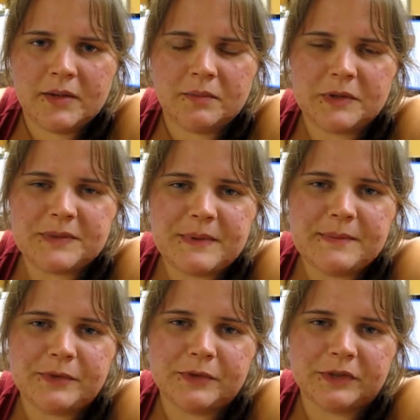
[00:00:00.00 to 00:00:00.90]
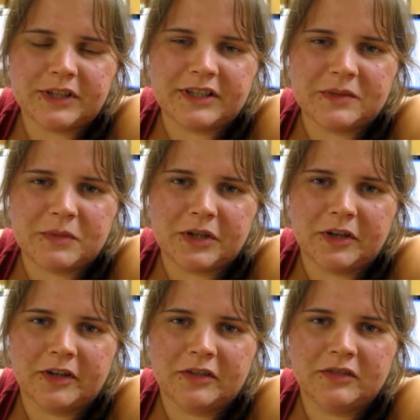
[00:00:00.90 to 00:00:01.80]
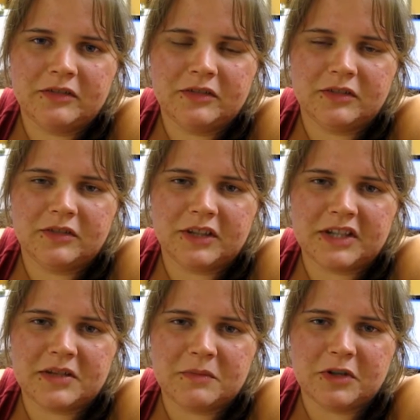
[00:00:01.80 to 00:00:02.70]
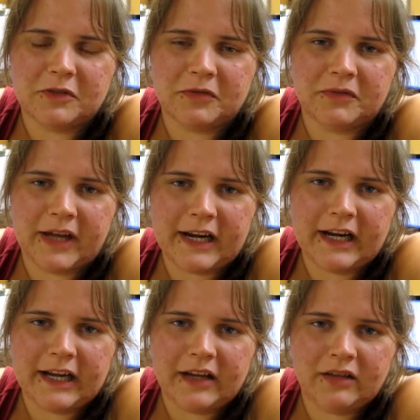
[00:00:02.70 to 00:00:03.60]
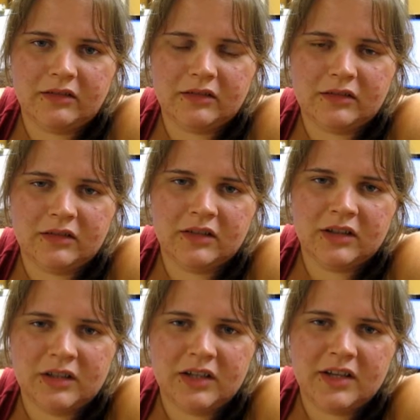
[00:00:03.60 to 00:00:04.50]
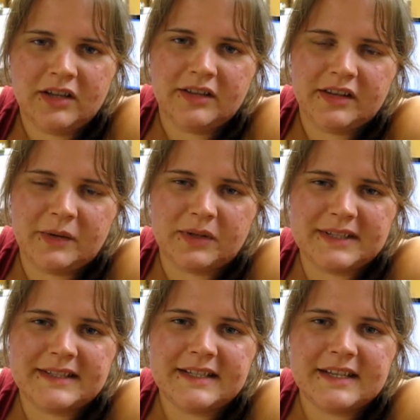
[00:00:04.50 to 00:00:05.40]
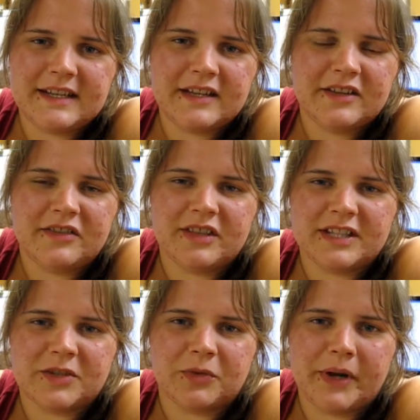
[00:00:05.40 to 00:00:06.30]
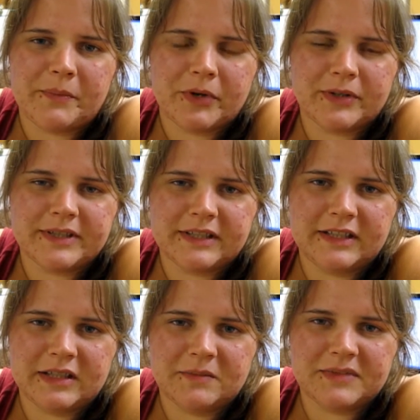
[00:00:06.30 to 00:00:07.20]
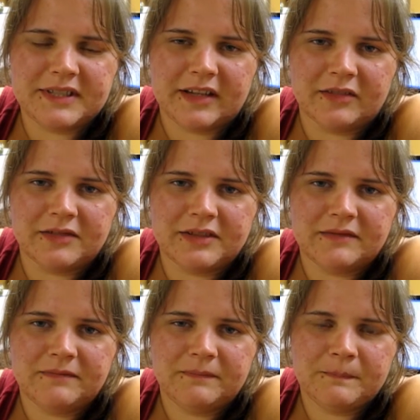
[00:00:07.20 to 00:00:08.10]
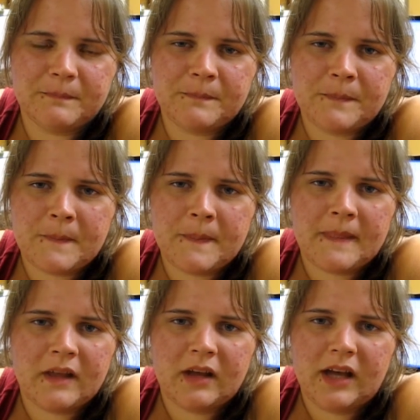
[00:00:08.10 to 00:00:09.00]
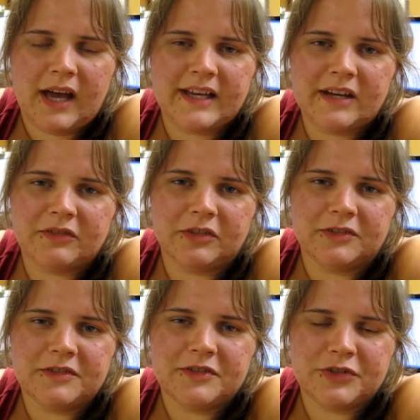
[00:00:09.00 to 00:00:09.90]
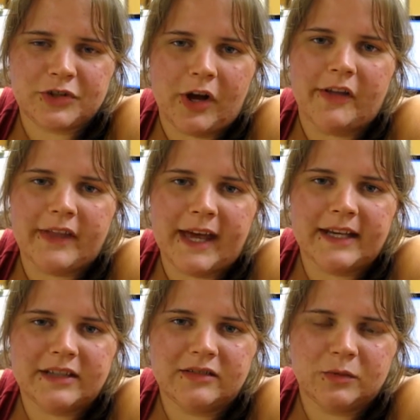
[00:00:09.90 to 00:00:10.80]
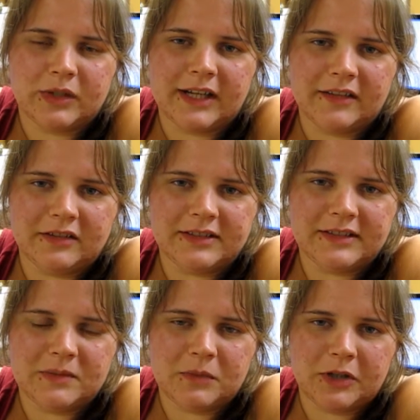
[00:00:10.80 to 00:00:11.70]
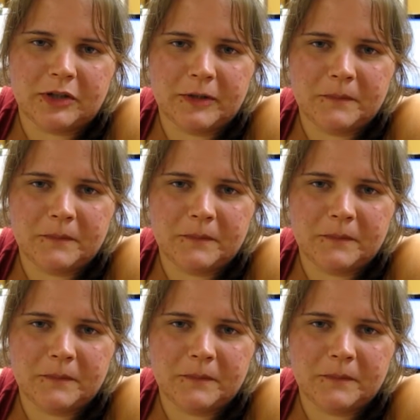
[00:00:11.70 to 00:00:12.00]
Most people who look in the mirror look in the mirror for vanity. They want to see this great person in themselves. I never saw that when I looked in the mirror.